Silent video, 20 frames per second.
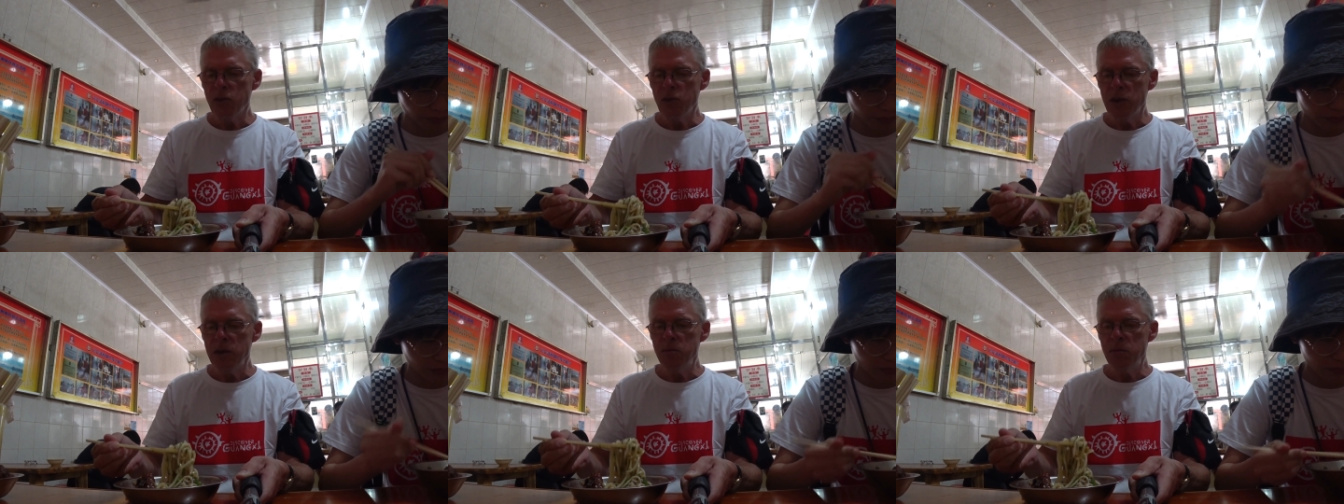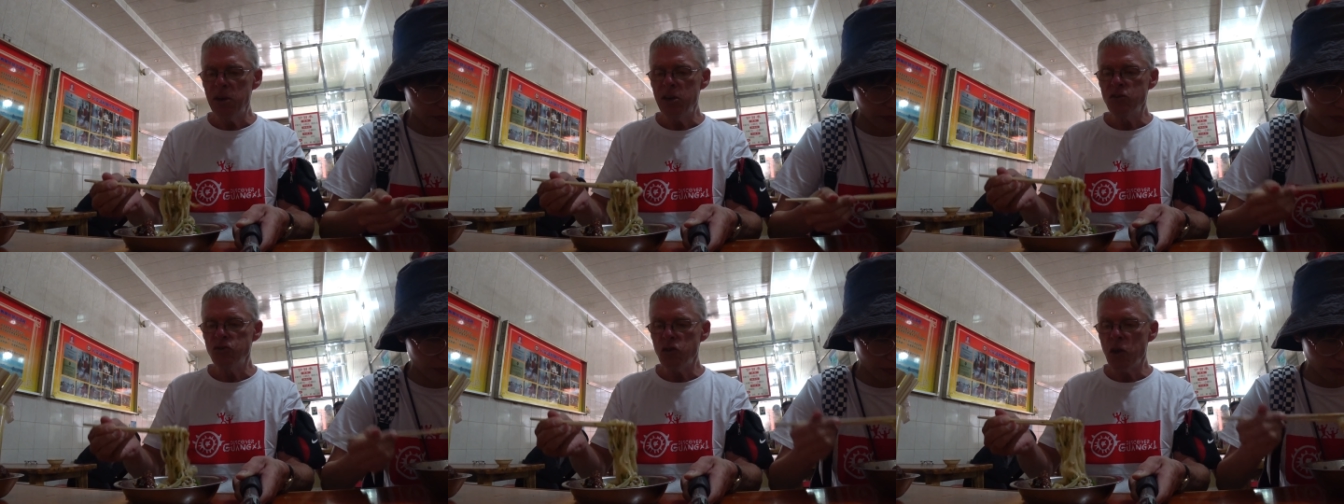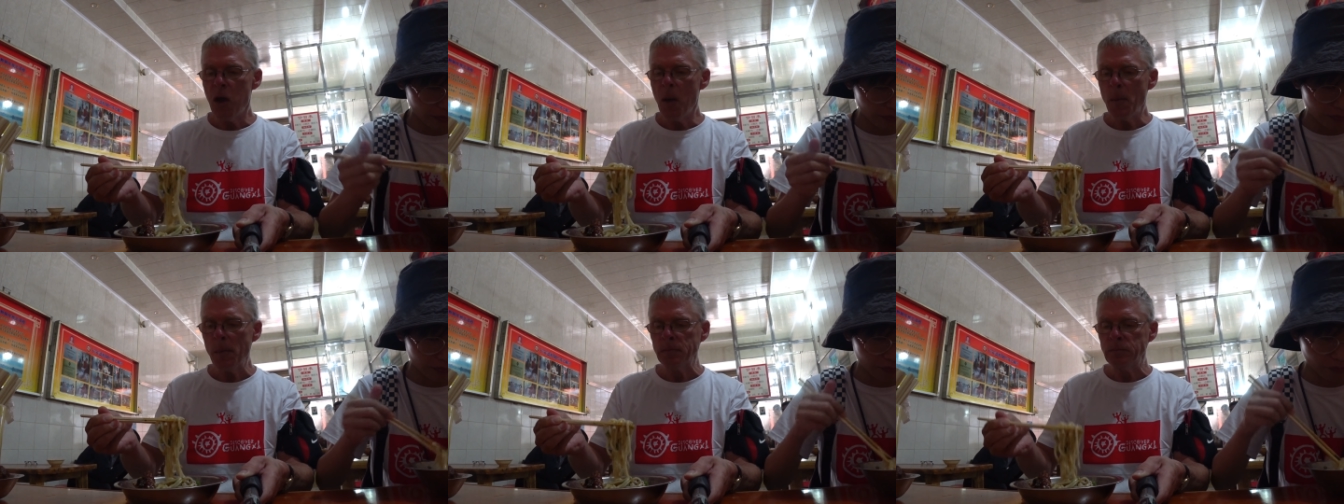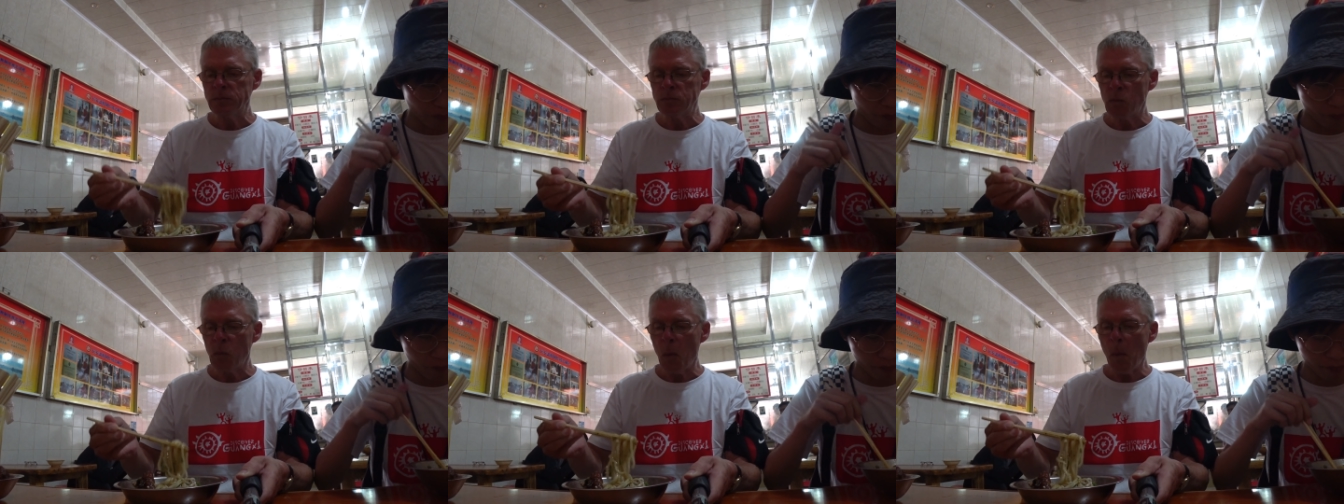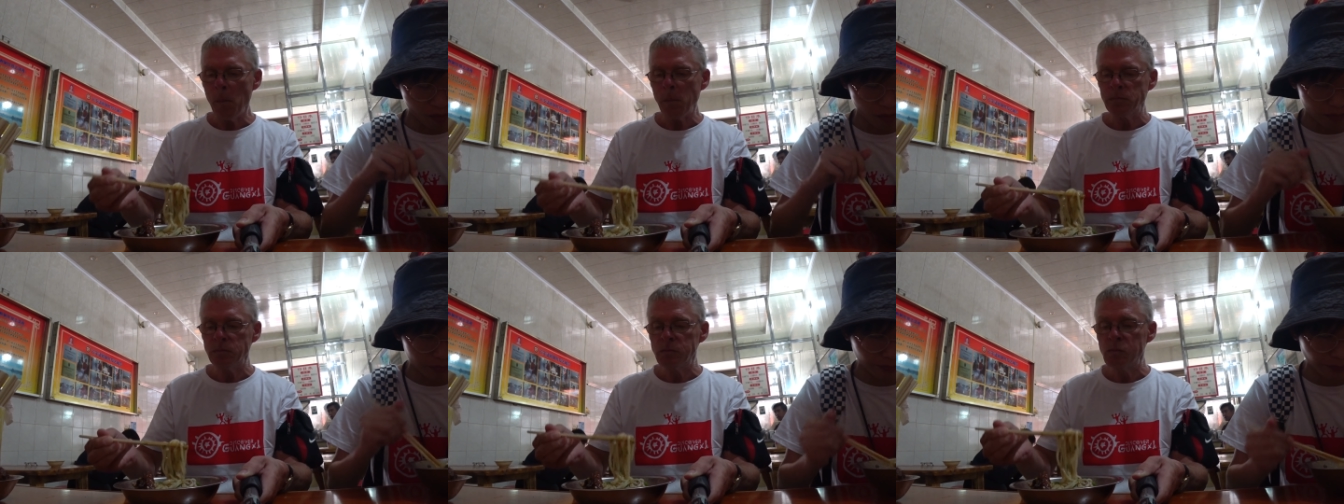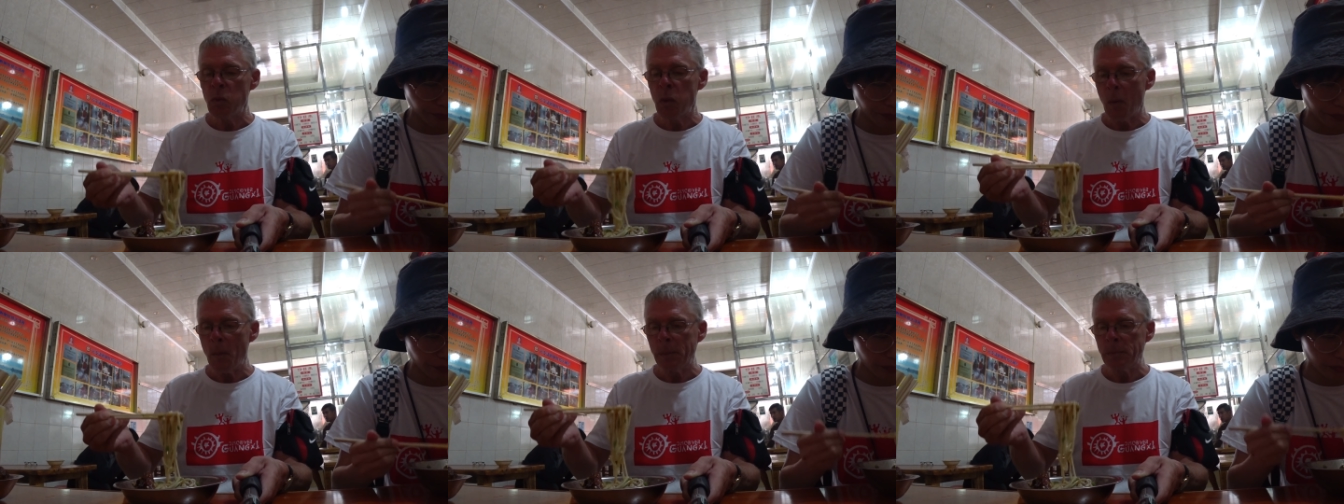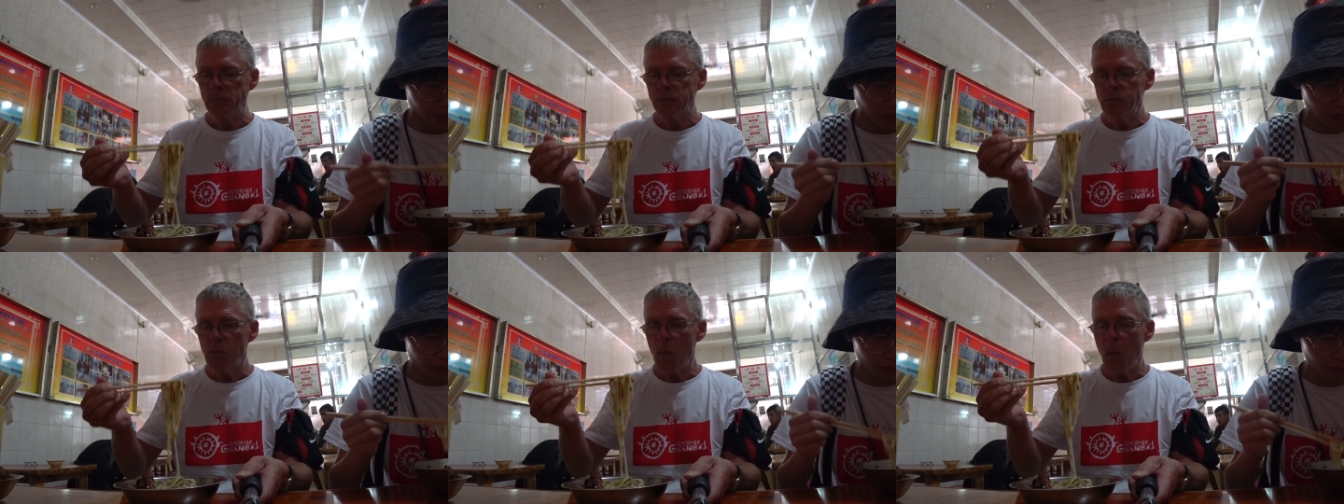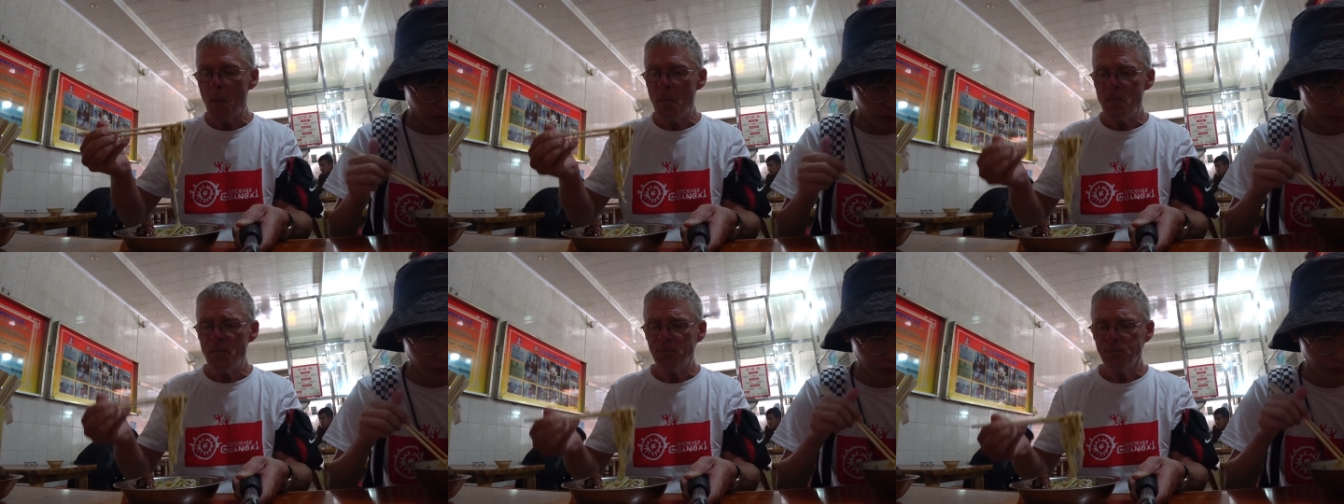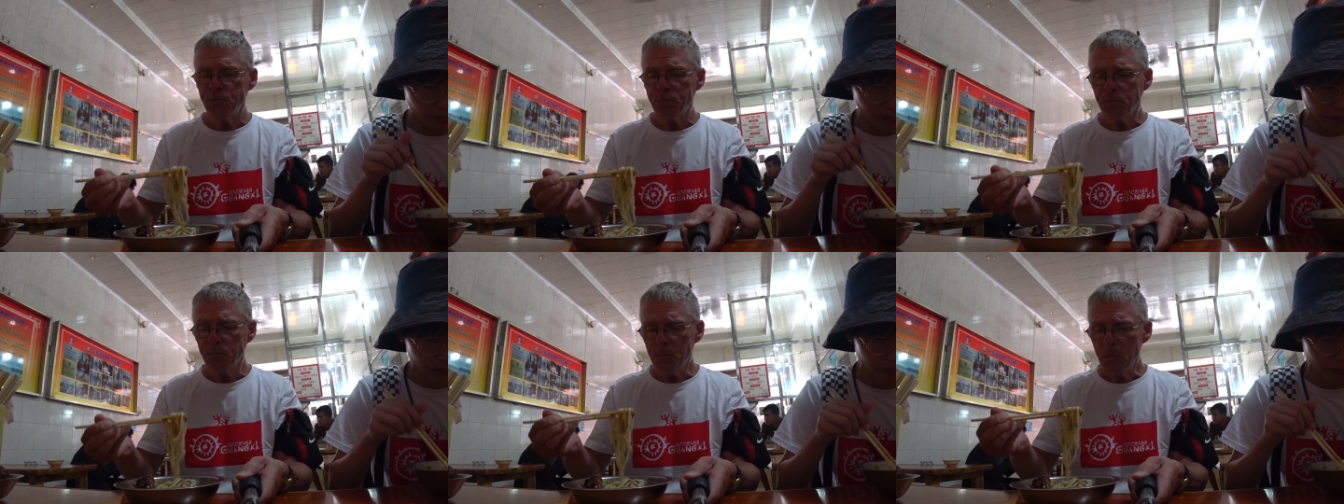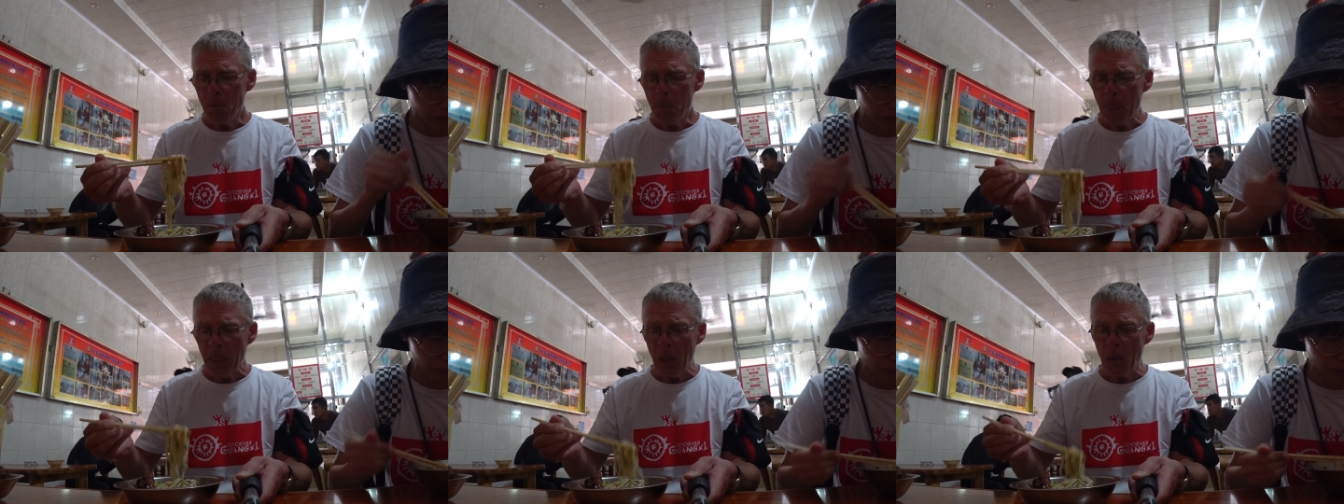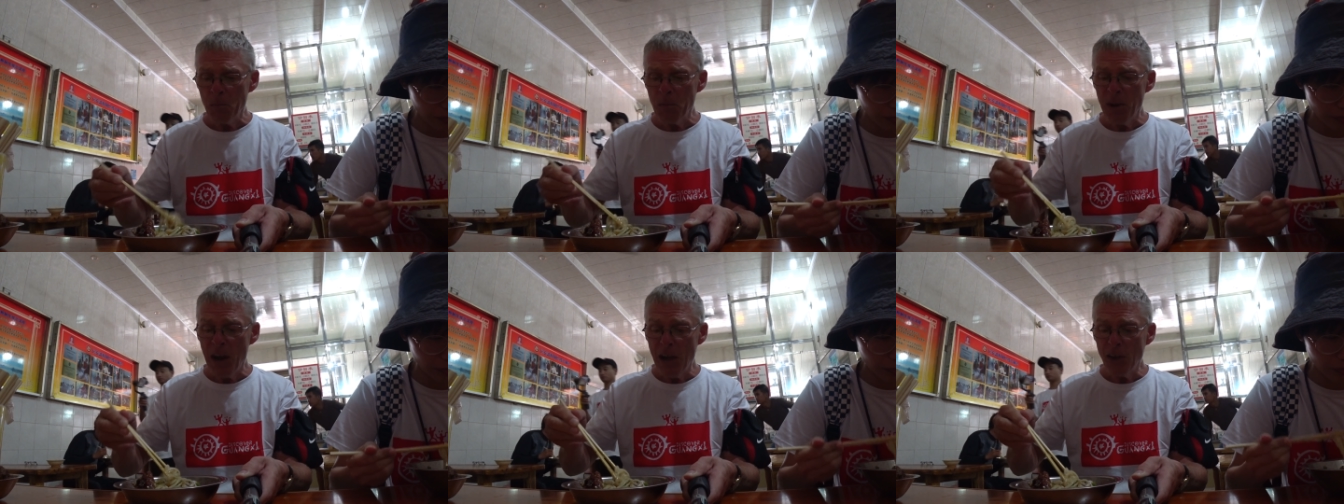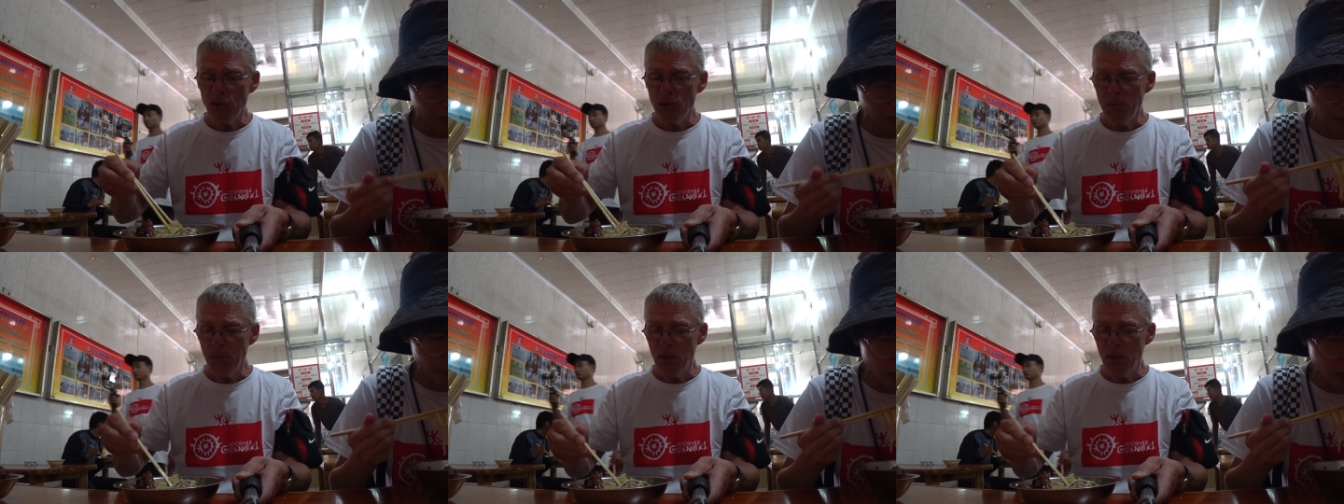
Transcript: green beans, yeah. Mm. It's actually